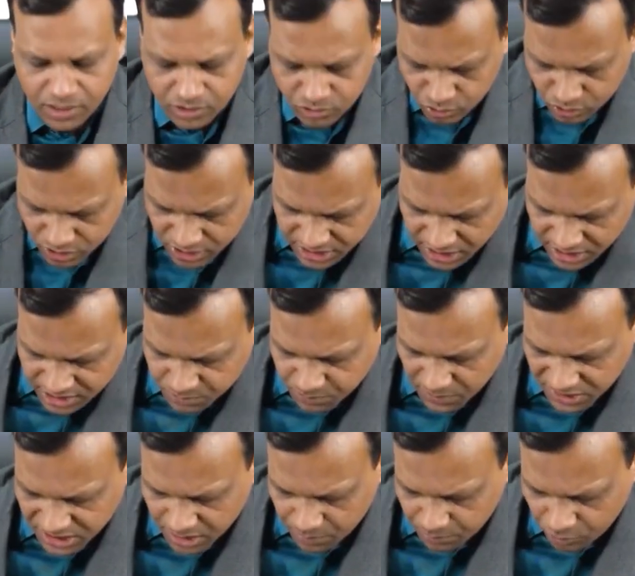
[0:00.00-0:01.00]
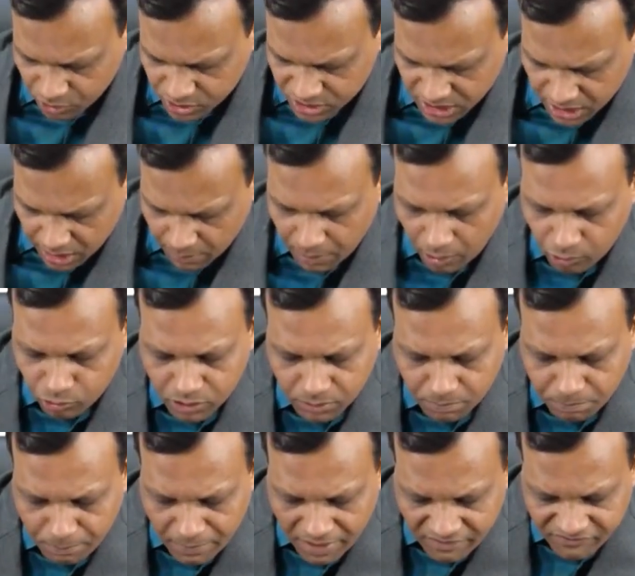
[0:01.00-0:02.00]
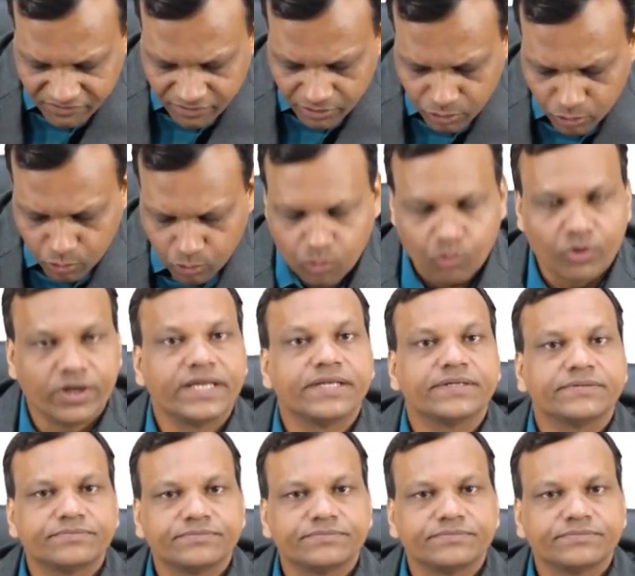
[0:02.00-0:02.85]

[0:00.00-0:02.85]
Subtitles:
So, these are special points about mefloquine.